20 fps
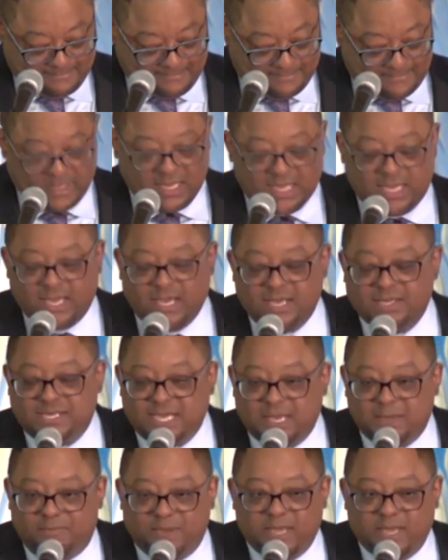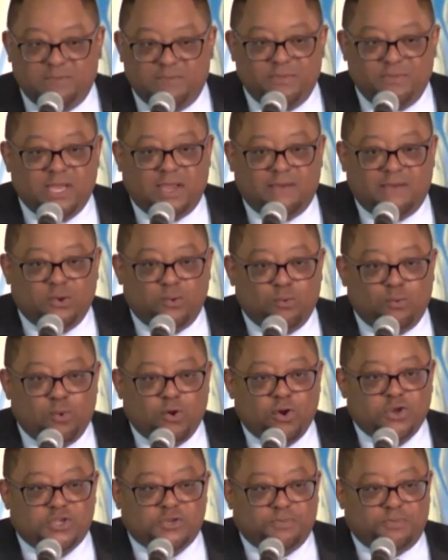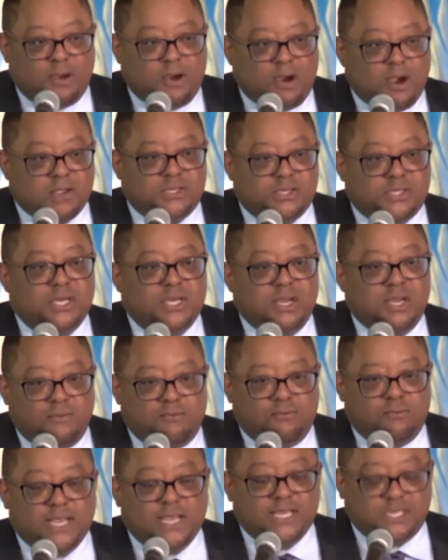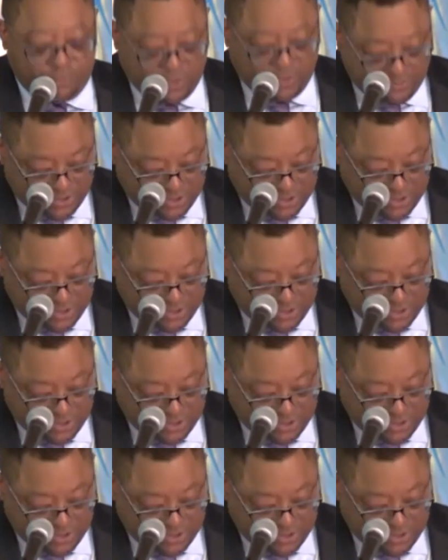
He is the epitome of the worst parts of white supremacy